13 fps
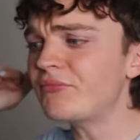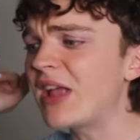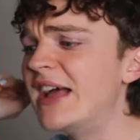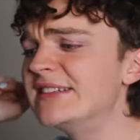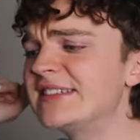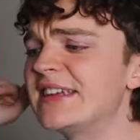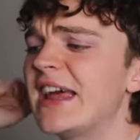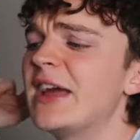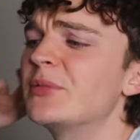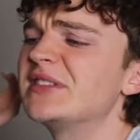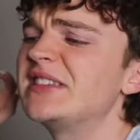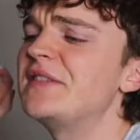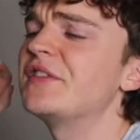and today
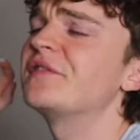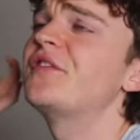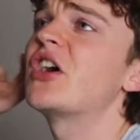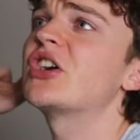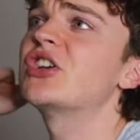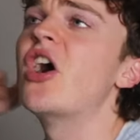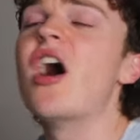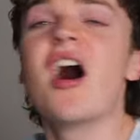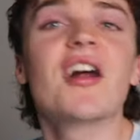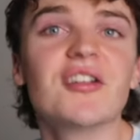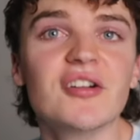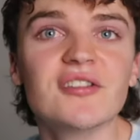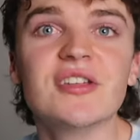was even fucking
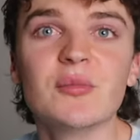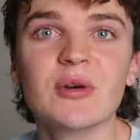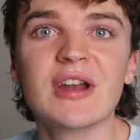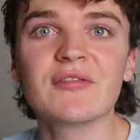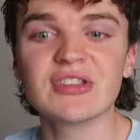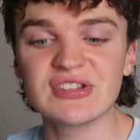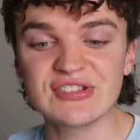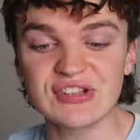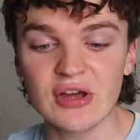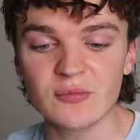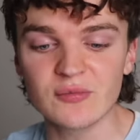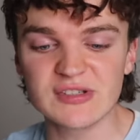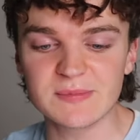hotter than whenever the
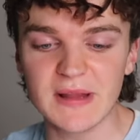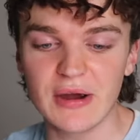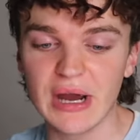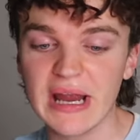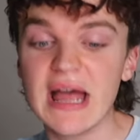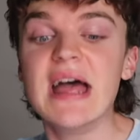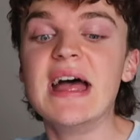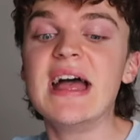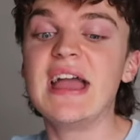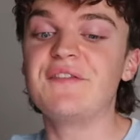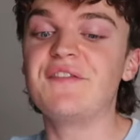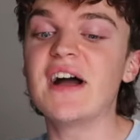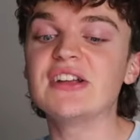sun was blaring.
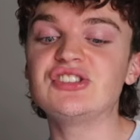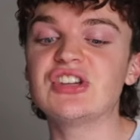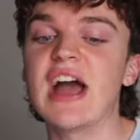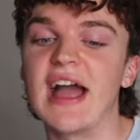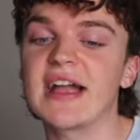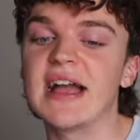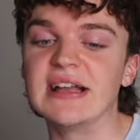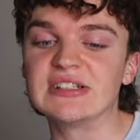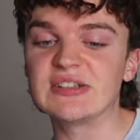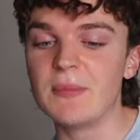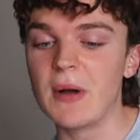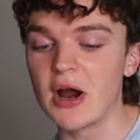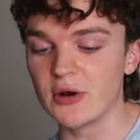If I check and
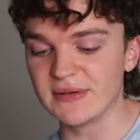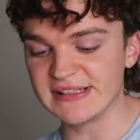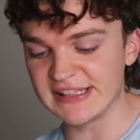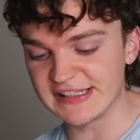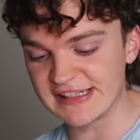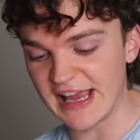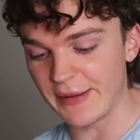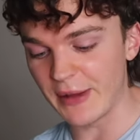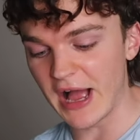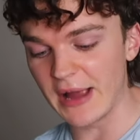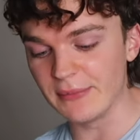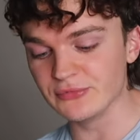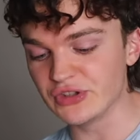tomorrow is the same,
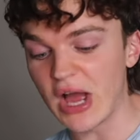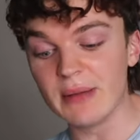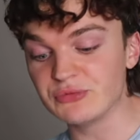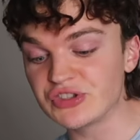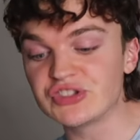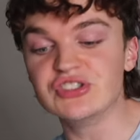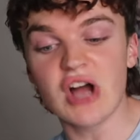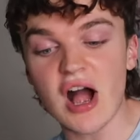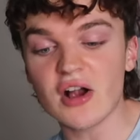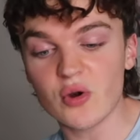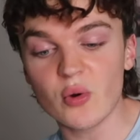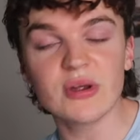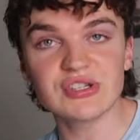I'm just
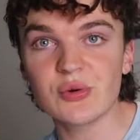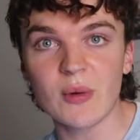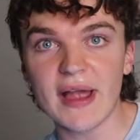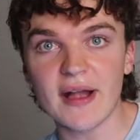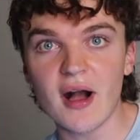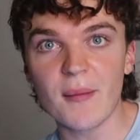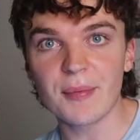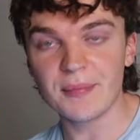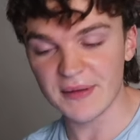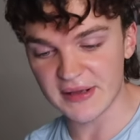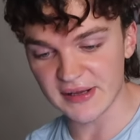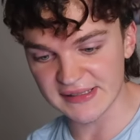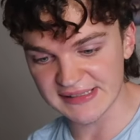not going to wake up,
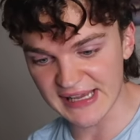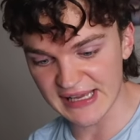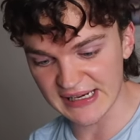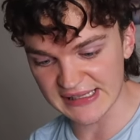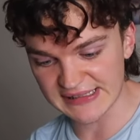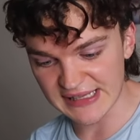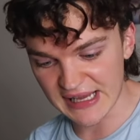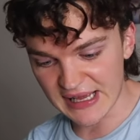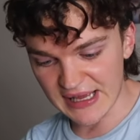because it is...